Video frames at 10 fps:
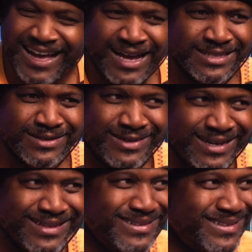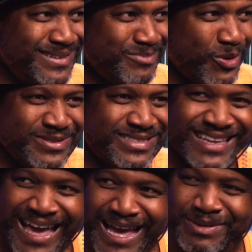I was like, what? Going to the
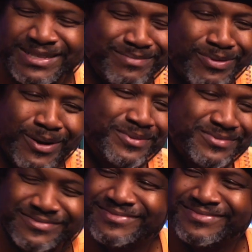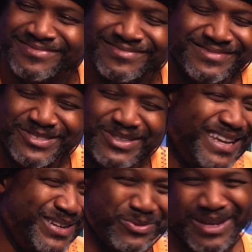game. He's like, bro,
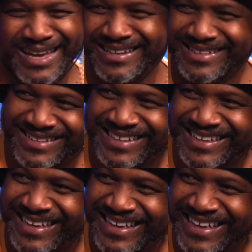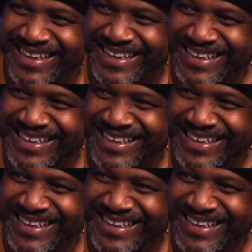can't do that. Why not?